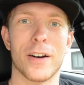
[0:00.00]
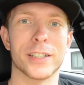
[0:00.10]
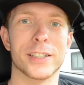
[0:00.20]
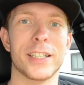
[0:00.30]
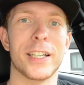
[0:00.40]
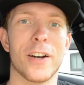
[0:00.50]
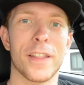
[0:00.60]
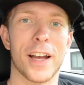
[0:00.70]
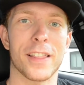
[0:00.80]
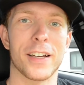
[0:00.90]
leaning
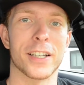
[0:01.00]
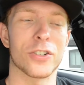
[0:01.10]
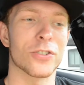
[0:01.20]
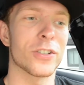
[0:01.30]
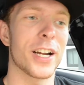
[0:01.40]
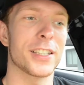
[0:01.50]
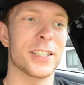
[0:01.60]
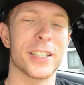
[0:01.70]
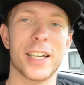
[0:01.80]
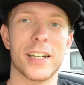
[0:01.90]
on that thing like
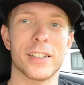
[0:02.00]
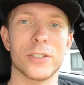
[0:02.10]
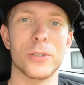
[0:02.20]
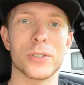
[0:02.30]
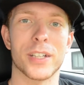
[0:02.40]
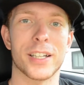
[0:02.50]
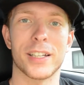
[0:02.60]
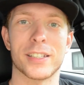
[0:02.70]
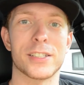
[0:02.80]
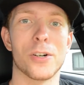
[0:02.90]
crazy to get it loose, and
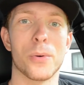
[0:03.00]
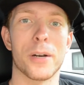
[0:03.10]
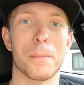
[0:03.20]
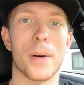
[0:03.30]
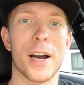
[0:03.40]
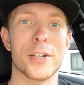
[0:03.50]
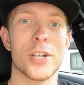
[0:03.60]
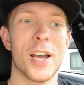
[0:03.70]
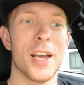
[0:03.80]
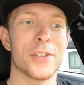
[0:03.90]
it still wouldn't
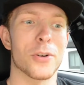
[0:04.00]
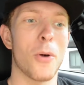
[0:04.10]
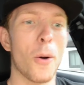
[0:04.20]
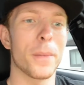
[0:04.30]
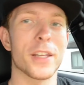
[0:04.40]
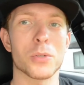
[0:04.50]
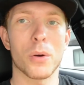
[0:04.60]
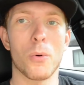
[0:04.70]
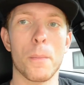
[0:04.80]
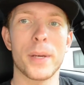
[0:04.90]
budge. So I'm hoping this
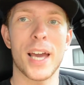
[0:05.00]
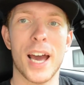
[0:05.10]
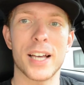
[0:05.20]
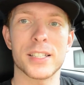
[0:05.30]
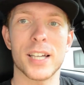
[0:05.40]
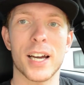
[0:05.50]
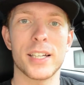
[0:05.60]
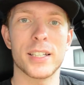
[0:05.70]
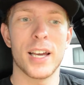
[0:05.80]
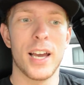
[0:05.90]
one won't be as
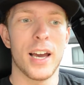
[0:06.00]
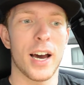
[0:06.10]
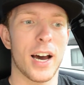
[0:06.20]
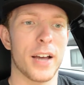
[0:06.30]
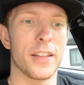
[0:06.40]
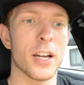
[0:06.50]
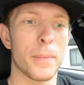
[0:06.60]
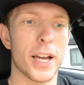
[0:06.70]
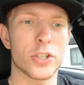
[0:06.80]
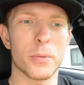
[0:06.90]
tight. The
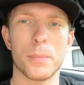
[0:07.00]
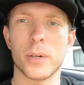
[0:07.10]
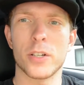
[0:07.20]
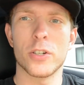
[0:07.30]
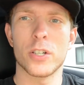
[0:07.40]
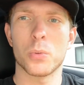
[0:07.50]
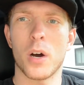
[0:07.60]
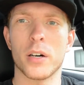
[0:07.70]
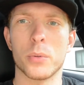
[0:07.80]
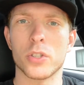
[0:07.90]
airbag should be pretty good as
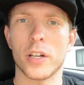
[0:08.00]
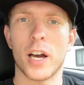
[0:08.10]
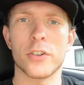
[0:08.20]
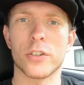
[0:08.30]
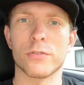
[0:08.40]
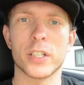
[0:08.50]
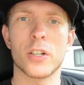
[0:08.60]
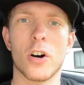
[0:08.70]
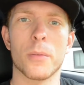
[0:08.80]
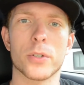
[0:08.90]
well. It was under the
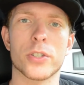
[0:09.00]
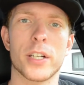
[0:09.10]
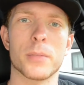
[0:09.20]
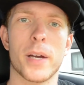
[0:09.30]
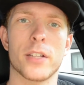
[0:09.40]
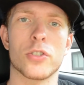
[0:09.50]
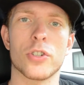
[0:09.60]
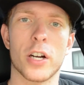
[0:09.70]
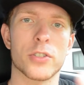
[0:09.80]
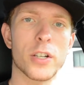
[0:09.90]
recall. Mercedes-Benz
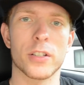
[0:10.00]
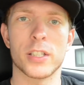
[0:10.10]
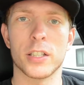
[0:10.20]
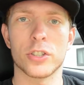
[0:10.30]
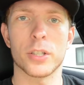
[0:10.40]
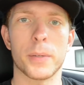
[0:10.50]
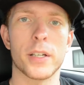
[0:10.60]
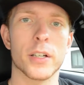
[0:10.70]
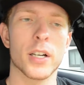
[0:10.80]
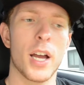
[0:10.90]
TriStar, the dealership here